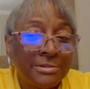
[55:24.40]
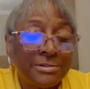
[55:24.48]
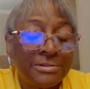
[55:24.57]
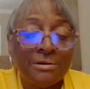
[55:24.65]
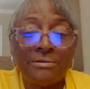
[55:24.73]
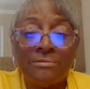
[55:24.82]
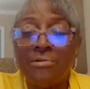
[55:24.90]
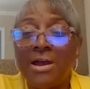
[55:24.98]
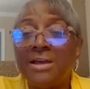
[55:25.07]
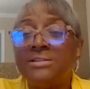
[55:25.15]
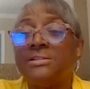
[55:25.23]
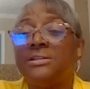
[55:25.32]
to certain
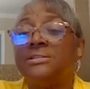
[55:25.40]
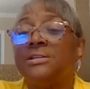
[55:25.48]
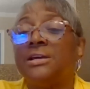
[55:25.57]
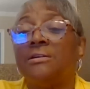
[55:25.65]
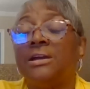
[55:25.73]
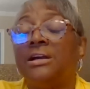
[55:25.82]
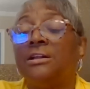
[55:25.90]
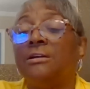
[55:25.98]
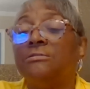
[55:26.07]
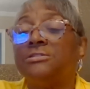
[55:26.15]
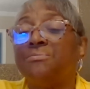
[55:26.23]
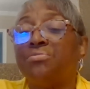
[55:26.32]
residents that are in
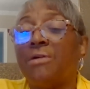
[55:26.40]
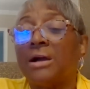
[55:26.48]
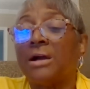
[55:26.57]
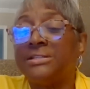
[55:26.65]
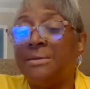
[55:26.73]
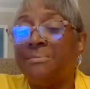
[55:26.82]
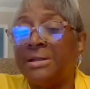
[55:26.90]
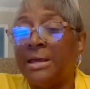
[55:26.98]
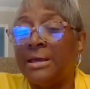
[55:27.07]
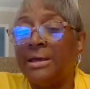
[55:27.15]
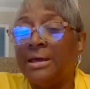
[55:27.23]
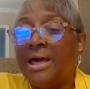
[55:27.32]
closer
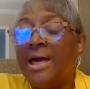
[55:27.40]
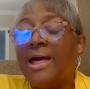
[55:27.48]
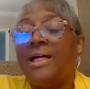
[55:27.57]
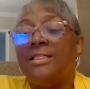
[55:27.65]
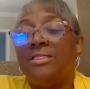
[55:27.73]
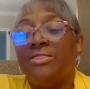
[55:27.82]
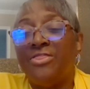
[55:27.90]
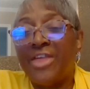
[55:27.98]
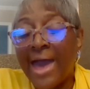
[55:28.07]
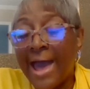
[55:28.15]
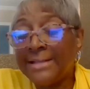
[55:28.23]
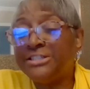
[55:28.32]
proximity.
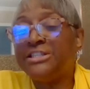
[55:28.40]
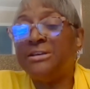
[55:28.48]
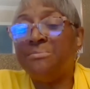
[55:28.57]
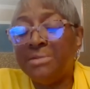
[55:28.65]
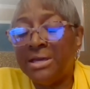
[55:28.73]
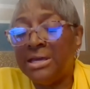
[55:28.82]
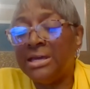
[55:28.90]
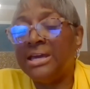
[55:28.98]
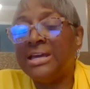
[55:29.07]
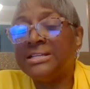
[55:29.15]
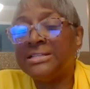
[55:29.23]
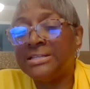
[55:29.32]
That to me
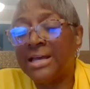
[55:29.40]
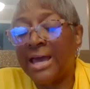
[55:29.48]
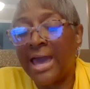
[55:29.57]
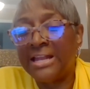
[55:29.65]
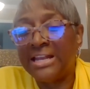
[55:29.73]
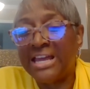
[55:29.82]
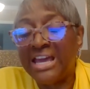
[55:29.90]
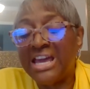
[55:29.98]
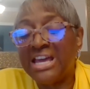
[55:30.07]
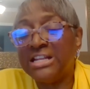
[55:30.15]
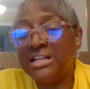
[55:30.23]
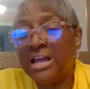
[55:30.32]
is an
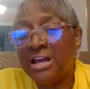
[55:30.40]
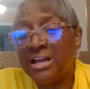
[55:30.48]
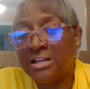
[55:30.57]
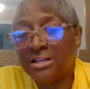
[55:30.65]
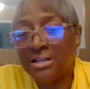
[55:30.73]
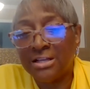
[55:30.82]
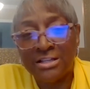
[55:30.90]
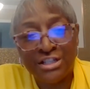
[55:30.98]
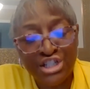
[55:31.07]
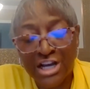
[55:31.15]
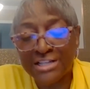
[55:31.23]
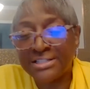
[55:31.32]

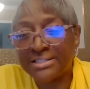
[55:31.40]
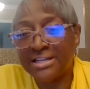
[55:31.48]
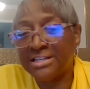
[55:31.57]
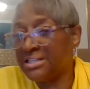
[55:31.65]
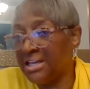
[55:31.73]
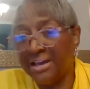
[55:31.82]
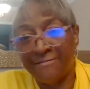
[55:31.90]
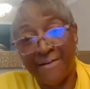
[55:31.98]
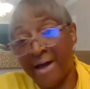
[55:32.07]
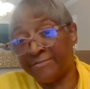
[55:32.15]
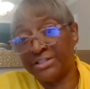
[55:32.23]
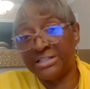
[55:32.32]
injustice if
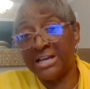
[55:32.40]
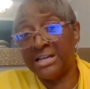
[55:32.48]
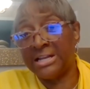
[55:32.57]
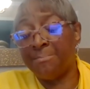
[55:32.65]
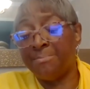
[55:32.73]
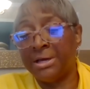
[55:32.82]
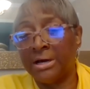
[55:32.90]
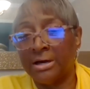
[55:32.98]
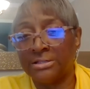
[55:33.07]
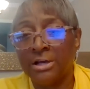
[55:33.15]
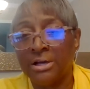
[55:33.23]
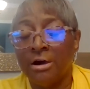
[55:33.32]
I've seen it,
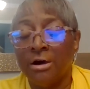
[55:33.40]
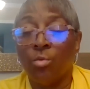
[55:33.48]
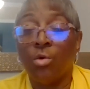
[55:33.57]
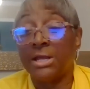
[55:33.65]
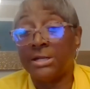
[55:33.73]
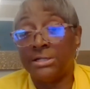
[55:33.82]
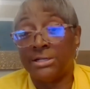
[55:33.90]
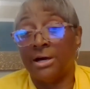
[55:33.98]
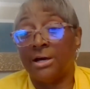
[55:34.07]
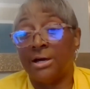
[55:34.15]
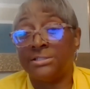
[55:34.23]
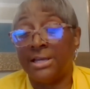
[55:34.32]
because what it
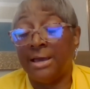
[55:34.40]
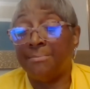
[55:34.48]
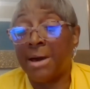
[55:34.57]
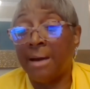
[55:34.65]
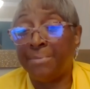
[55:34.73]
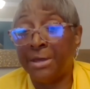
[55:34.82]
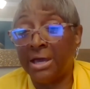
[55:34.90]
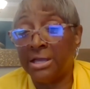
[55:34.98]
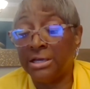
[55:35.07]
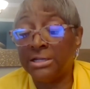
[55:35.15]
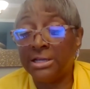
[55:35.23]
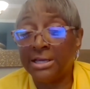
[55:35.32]
does, in my
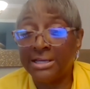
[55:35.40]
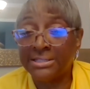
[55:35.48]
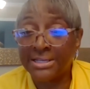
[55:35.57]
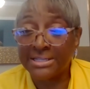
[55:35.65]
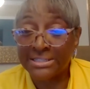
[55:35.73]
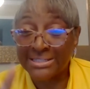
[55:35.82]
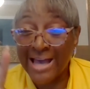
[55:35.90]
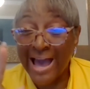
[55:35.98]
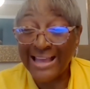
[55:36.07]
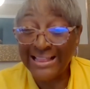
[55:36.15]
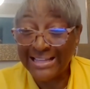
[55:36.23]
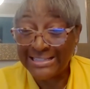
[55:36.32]
opinion, is it
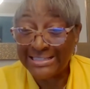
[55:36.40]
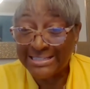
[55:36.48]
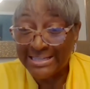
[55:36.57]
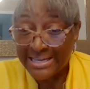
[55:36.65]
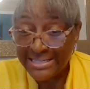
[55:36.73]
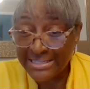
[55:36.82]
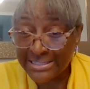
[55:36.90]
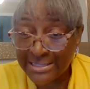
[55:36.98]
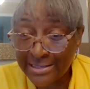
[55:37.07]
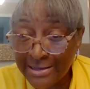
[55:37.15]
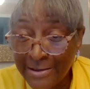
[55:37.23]
silences